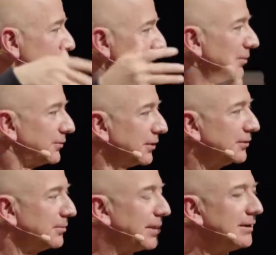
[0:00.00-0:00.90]
people start
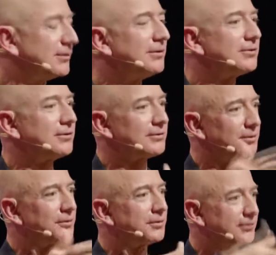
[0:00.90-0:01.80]
to pay attention to
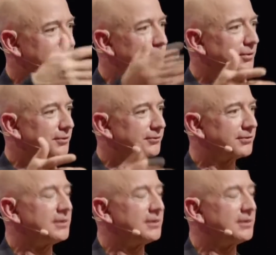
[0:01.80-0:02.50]
older symbols.